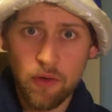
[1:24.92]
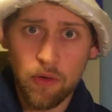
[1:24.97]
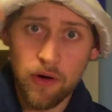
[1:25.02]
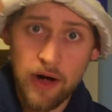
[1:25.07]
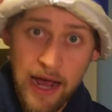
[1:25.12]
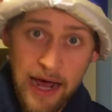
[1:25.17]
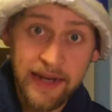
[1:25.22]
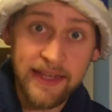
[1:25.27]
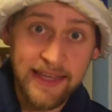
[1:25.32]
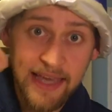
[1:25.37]
or
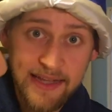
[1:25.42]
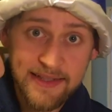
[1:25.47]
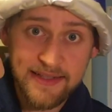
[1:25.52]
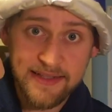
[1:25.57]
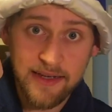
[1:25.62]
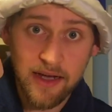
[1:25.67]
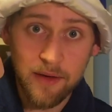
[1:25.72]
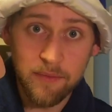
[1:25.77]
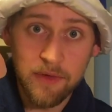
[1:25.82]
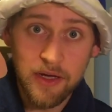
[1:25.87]
how to get
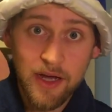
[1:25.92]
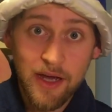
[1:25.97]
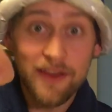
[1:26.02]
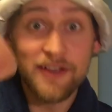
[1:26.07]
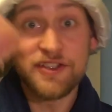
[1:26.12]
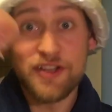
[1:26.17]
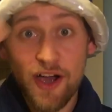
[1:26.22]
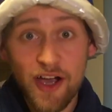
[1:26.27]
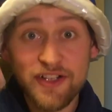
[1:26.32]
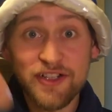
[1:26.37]
some, then
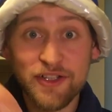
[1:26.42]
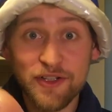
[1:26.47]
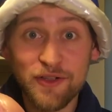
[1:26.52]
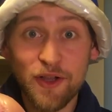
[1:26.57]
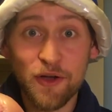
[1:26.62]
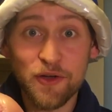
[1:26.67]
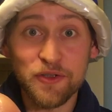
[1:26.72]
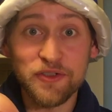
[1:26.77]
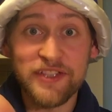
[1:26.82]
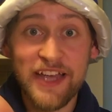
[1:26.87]
talk to your
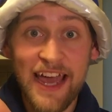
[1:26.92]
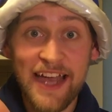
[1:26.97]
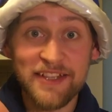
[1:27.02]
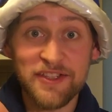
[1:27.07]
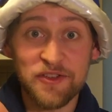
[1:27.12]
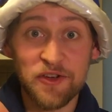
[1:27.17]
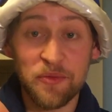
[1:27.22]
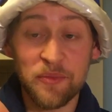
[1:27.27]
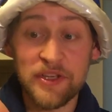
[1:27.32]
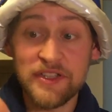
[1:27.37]
local
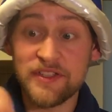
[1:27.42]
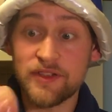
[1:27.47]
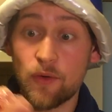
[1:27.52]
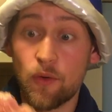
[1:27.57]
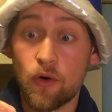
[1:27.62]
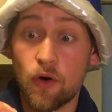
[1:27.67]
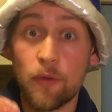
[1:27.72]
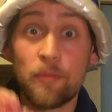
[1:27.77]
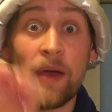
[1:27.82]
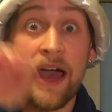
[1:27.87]
taxidermist
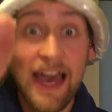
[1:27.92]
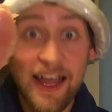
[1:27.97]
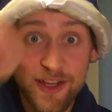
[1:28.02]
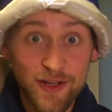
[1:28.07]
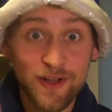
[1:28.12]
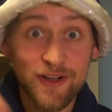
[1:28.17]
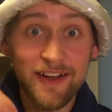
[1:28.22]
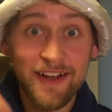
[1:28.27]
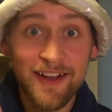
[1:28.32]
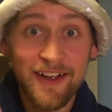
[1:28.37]
or
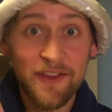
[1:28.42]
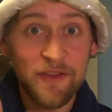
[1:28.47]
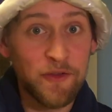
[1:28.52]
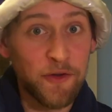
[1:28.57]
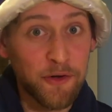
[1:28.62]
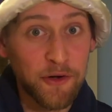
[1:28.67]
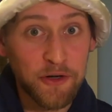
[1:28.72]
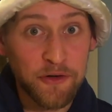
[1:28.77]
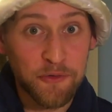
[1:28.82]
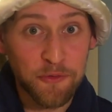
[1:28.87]
peller.
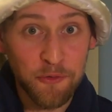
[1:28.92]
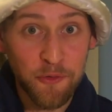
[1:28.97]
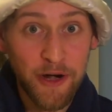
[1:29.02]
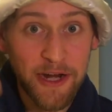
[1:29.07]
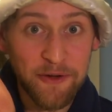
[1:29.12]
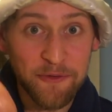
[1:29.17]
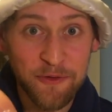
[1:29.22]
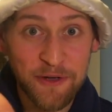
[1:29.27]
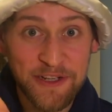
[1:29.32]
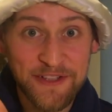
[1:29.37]
They're a
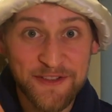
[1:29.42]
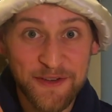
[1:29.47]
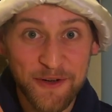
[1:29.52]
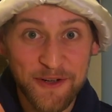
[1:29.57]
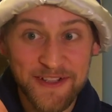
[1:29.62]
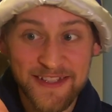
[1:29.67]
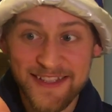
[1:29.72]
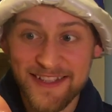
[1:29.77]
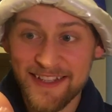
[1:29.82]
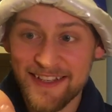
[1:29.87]
great
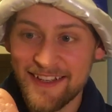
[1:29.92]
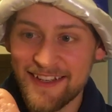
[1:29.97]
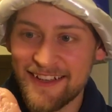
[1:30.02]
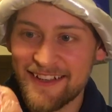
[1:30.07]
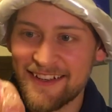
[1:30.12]
resource.